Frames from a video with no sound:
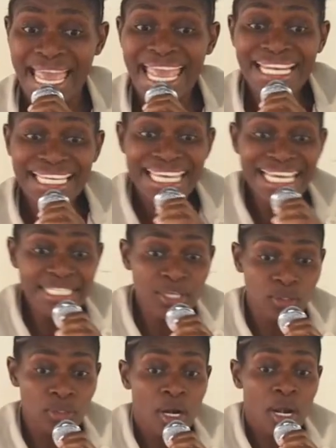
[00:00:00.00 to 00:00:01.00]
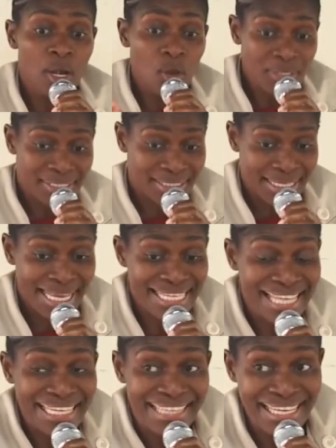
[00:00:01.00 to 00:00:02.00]
And Gideon lost
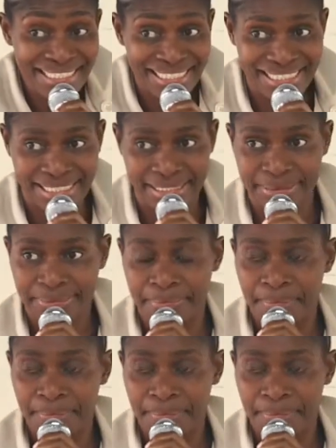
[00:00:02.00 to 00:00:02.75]
his identity.